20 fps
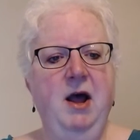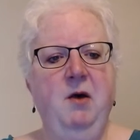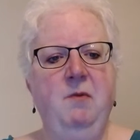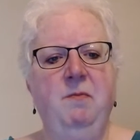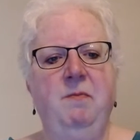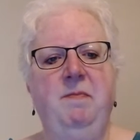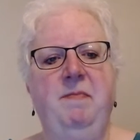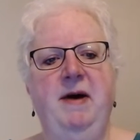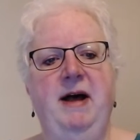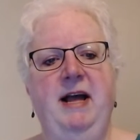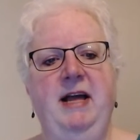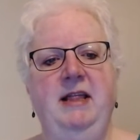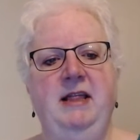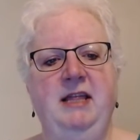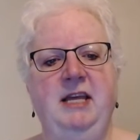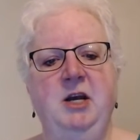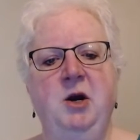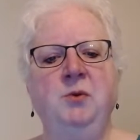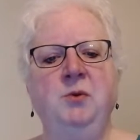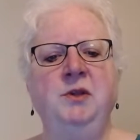But
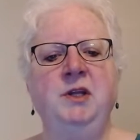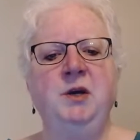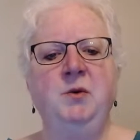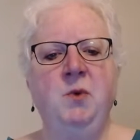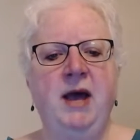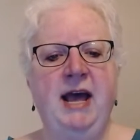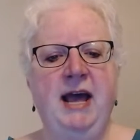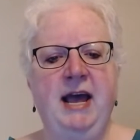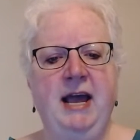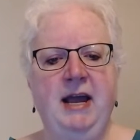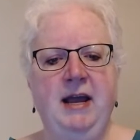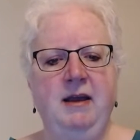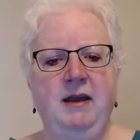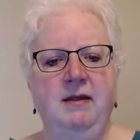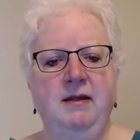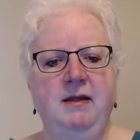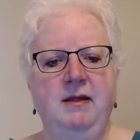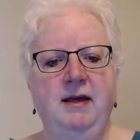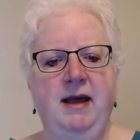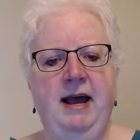the only way
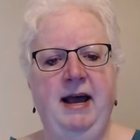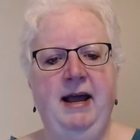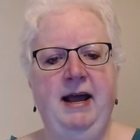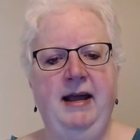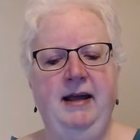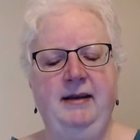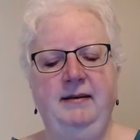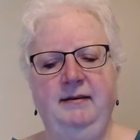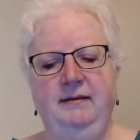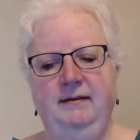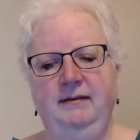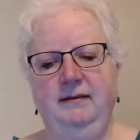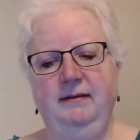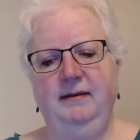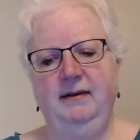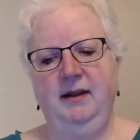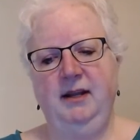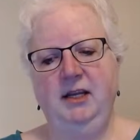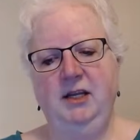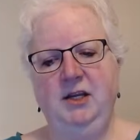that
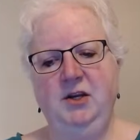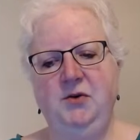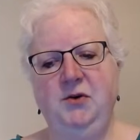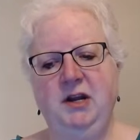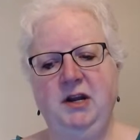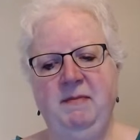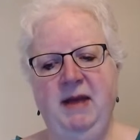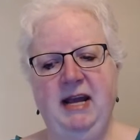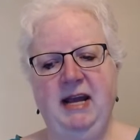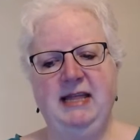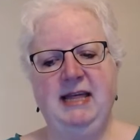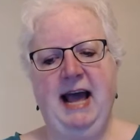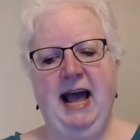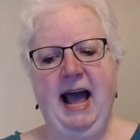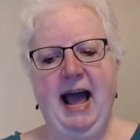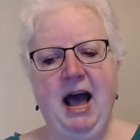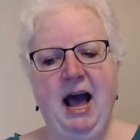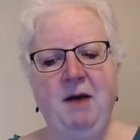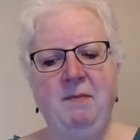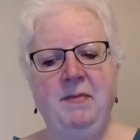you can make that
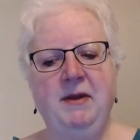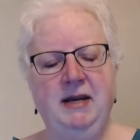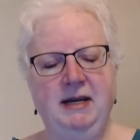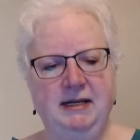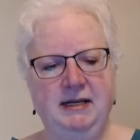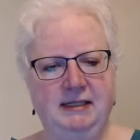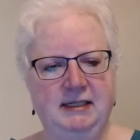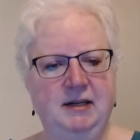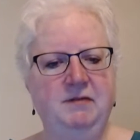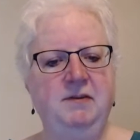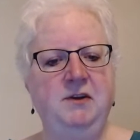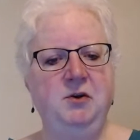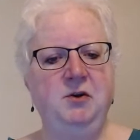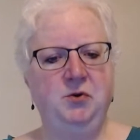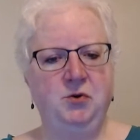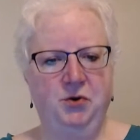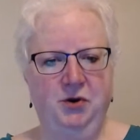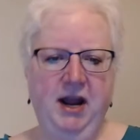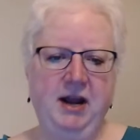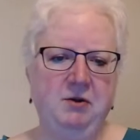happen is if you
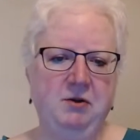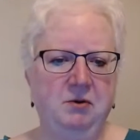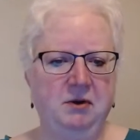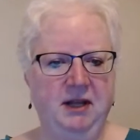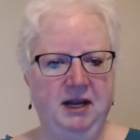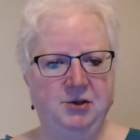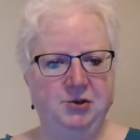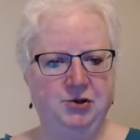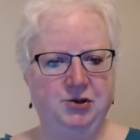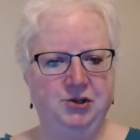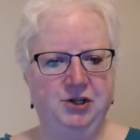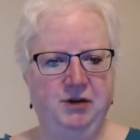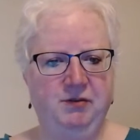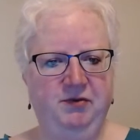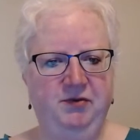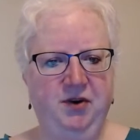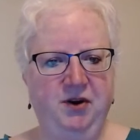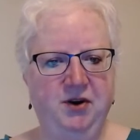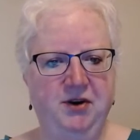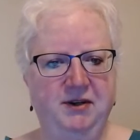create a relationship
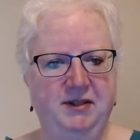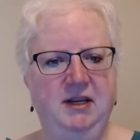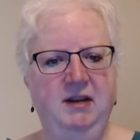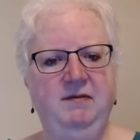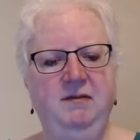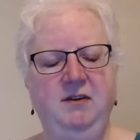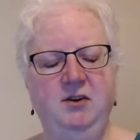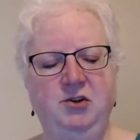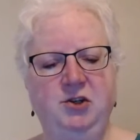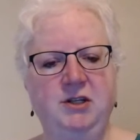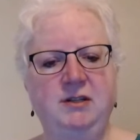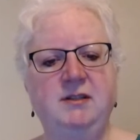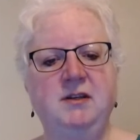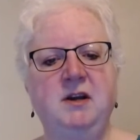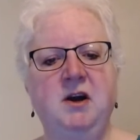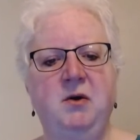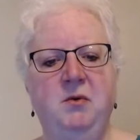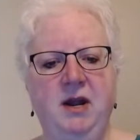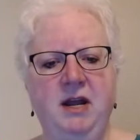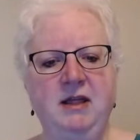first. If you just
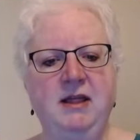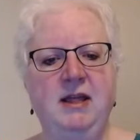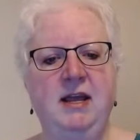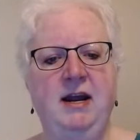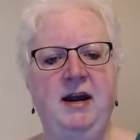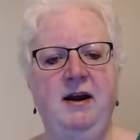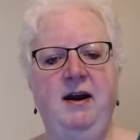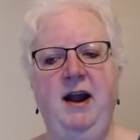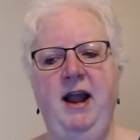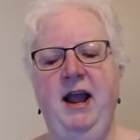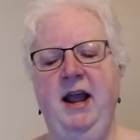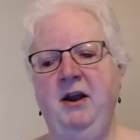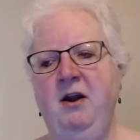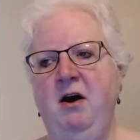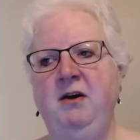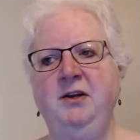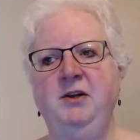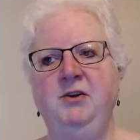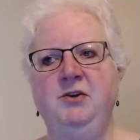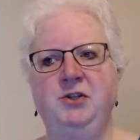go in there and
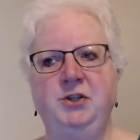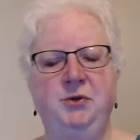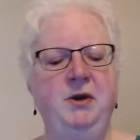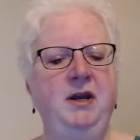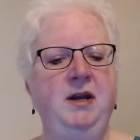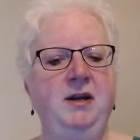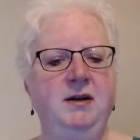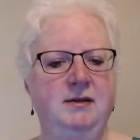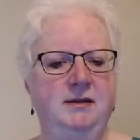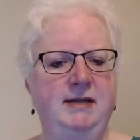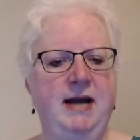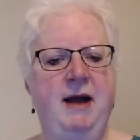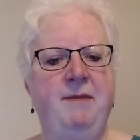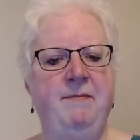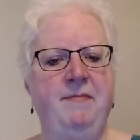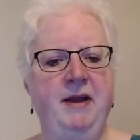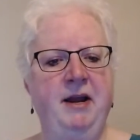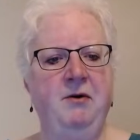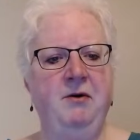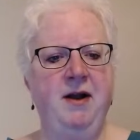all you're doing is
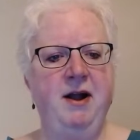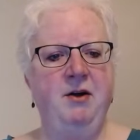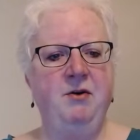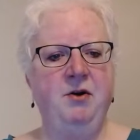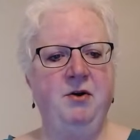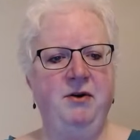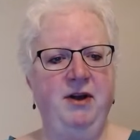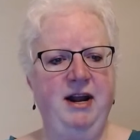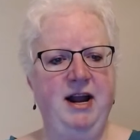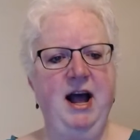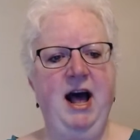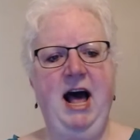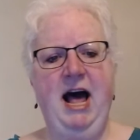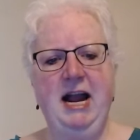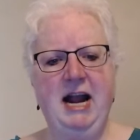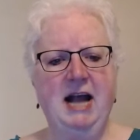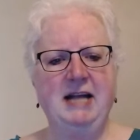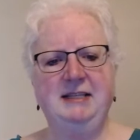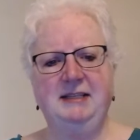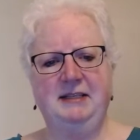stomping around going, I
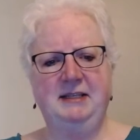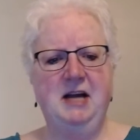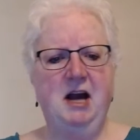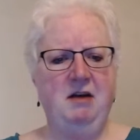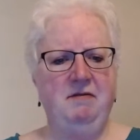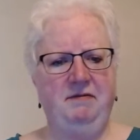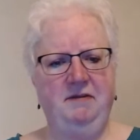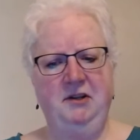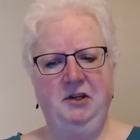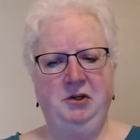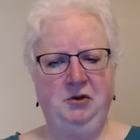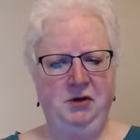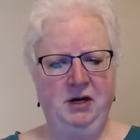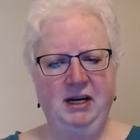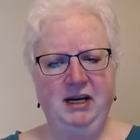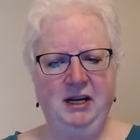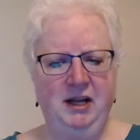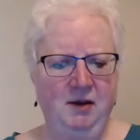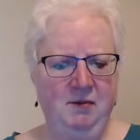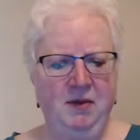got stuff and you
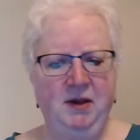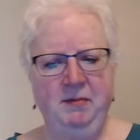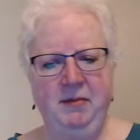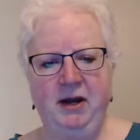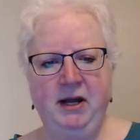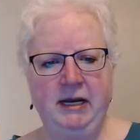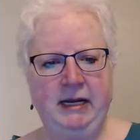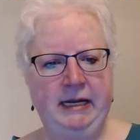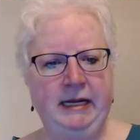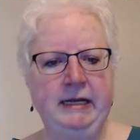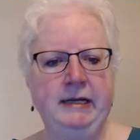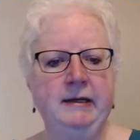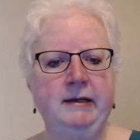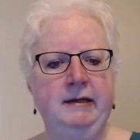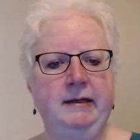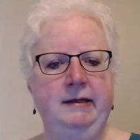need to give me money,